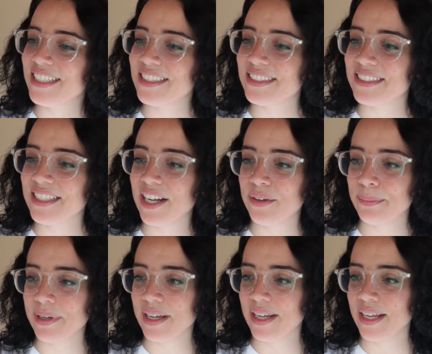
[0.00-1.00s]

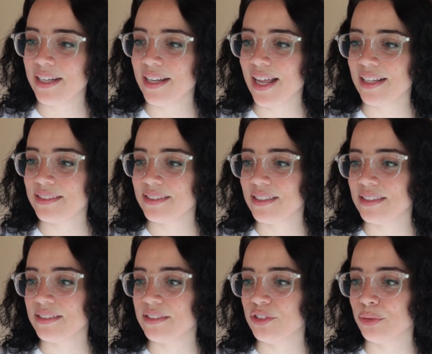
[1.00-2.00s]
ceramide
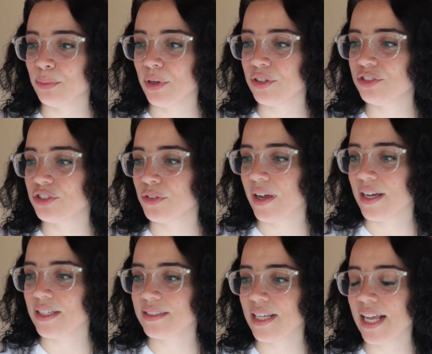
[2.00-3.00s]
essence to
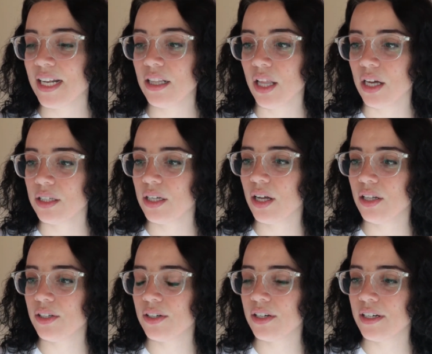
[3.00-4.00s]
moisturize and lock
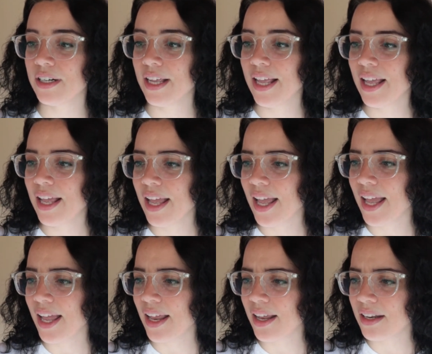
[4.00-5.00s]
color,
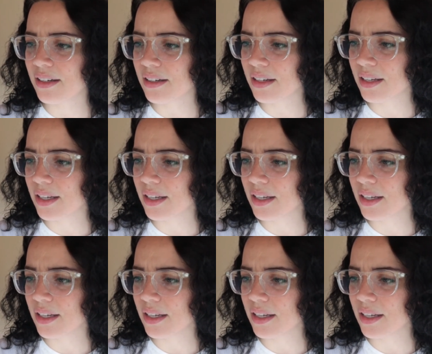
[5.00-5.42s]
and